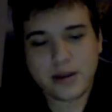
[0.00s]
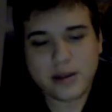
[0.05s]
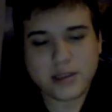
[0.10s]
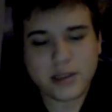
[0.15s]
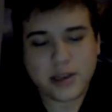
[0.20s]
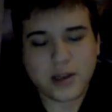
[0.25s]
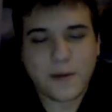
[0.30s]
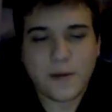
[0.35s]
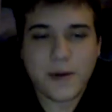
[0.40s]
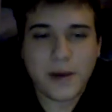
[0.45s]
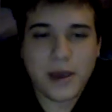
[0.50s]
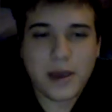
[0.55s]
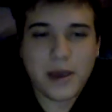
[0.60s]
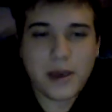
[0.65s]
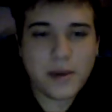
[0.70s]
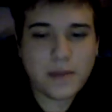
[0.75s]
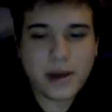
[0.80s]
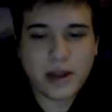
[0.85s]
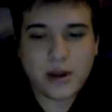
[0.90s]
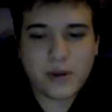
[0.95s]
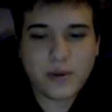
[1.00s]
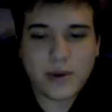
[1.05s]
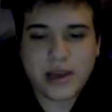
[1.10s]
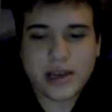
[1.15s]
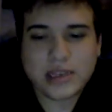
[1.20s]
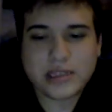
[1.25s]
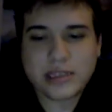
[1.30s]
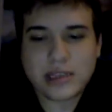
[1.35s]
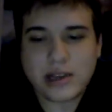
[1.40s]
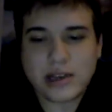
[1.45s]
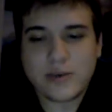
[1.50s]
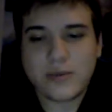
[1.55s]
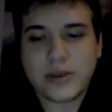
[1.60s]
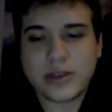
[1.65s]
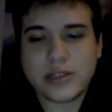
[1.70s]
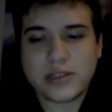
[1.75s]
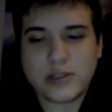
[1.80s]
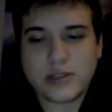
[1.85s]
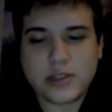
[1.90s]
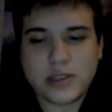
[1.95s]
So anyway, guys,
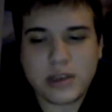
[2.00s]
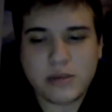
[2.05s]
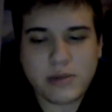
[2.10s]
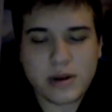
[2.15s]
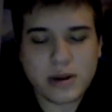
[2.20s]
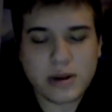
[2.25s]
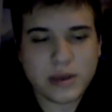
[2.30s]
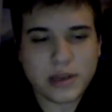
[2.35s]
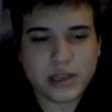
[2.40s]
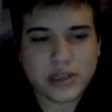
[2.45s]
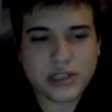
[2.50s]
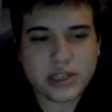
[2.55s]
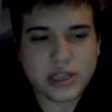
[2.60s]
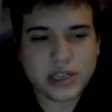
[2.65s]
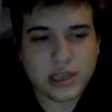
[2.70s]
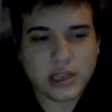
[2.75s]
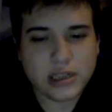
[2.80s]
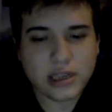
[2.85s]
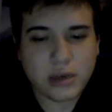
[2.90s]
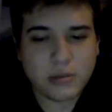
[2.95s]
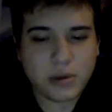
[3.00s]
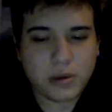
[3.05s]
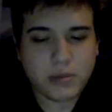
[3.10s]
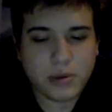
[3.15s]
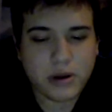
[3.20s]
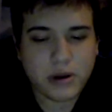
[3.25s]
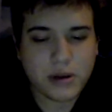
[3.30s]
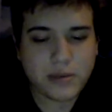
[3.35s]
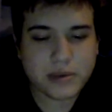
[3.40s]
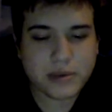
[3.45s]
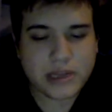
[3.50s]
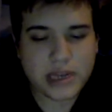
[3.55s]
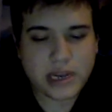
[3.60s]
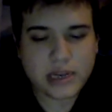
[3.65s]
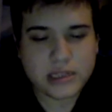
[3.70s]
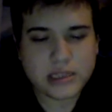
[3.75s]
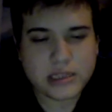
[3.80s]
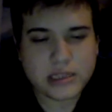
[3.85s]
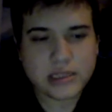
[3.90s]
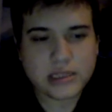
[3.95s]
that's a little tidbit on my Gishiki. So I'll be putting up a
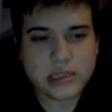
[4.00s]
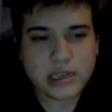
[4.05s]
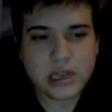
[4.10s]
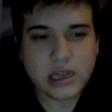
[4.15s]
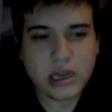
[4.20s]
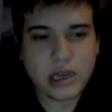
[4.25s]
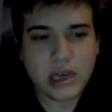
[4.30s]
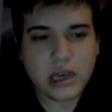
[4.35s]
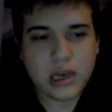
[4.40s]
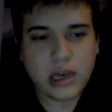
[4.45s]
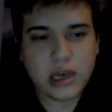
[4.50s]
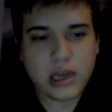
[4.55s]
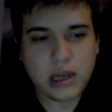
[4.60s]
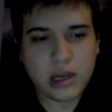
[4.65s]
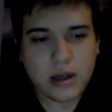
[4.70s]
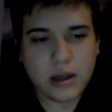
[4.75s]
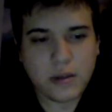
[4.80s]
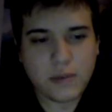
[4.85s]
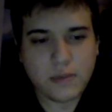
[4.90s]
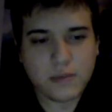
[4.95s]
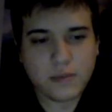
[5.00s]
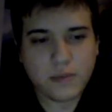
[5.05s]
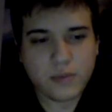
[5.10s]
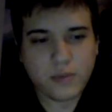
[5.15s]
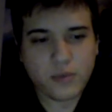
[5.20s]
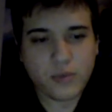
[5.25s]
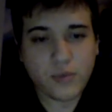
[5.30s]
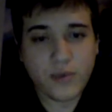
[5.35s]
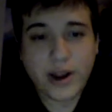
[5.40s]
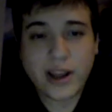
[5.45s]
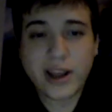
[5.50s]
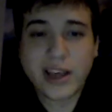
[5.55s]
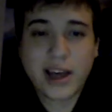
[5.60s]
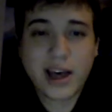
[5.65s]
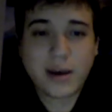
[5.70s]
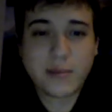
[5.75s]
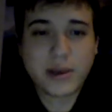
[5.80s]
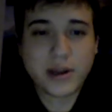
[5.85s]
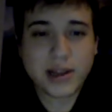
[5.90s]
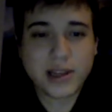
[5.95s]
deck list. Rate,
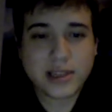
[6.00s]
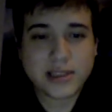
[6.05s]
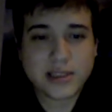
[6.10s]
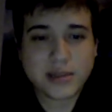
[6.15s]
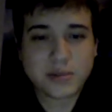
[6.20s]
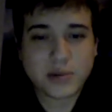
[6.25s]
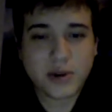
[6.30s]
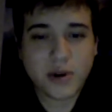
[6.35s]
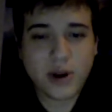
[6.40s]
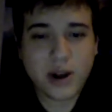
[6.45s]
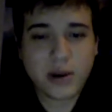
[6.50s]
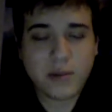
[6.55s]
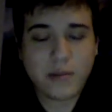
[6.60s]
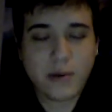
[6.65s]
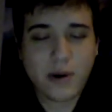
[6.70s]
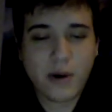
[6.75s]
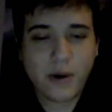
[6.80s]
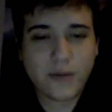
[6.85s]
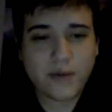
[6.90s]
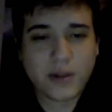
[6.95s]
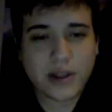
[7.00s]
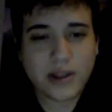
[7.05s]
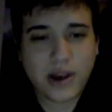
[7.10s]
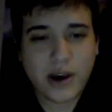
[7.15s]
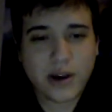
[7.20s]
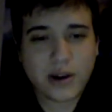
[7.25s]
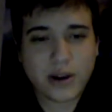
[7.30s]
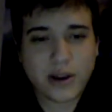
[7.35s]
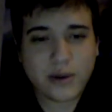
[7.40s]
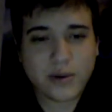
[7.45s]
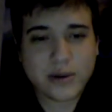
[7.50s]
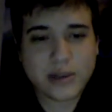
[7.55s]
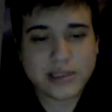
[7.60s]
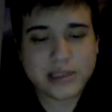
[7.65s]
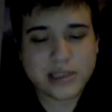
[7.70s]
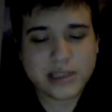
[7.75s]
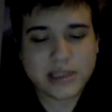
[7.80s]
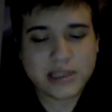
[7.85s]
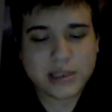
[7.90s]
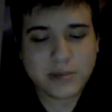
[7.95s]
comment, and subscribe. Hopefully the audio
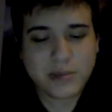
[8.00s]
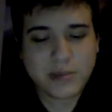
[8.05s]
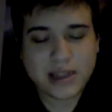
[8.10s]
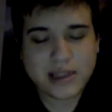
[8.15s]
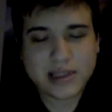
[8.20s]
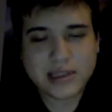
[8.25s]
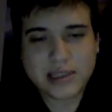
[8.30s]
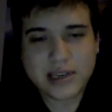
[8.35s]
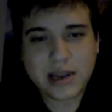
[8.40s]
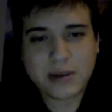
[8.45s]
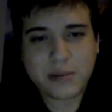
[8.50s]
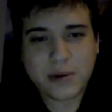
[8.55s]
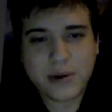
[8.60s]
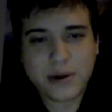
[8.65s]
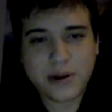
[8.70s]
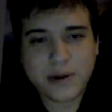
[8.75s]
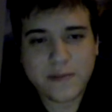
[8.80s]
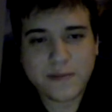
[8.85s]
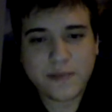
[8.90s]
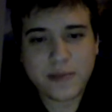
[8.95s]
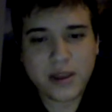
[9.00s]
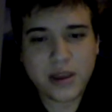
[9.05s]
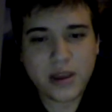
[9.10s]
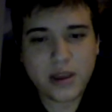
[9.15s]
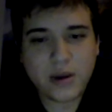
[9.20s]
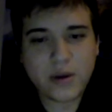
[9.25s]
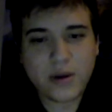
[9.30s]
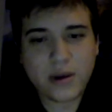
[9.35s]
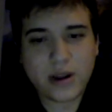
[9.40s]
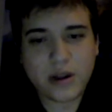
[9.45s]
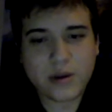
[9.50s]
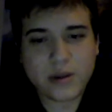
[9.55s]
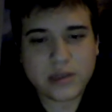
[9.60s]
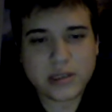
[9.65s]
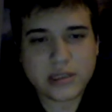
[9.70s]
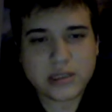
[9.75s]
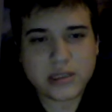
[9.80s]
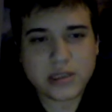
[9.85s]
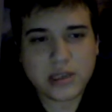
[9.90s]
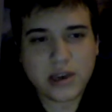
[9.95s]
isn't as bad this time around. Anyway,
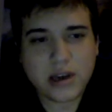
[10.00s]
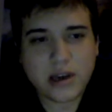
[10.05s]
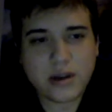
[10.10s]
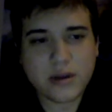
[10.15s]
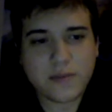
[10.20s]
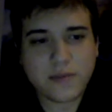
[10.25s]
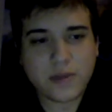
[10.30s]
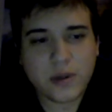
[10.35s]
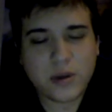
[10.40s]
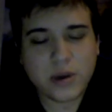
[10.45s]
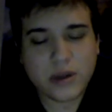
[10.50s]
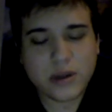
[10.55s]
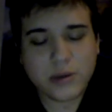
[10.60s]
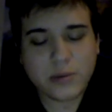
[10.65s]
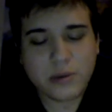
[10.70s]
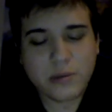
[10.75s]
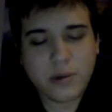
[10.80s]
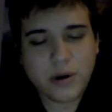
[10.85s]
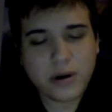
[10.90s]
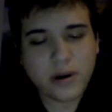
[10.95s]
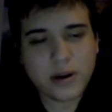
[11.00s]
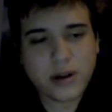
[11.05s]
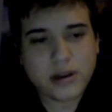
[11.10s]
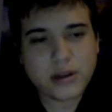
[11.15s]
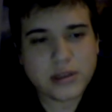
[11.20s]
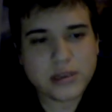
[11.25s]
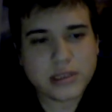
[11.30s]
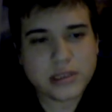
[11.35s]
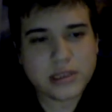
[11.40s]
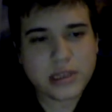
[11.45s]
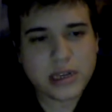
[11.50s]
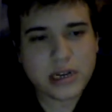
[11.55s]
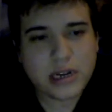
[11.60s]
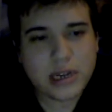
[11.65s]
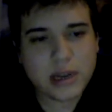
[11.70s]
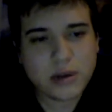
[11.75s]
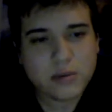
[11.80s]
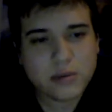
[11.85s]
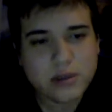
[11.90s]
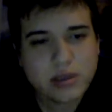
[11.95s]
this is YouTuber Mark
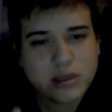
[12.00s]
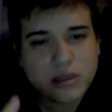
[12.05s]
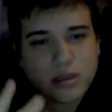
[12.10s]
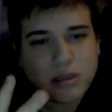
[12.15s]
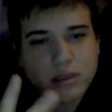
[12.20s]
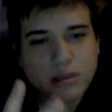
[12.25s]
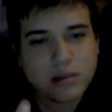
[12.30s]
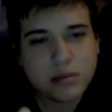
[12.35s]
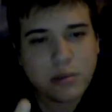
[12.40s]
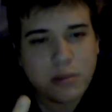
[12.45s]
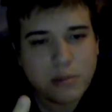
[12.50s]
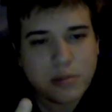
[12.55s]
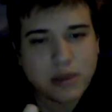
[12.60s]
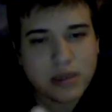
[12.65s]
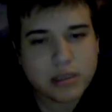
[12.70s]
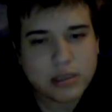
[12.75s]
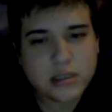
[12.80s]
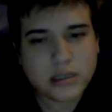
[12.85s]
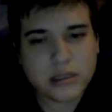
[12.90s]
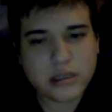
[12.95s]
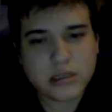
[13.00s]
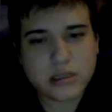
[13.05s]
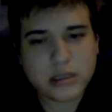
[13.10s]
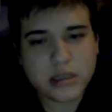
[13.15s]
signing out. Peace.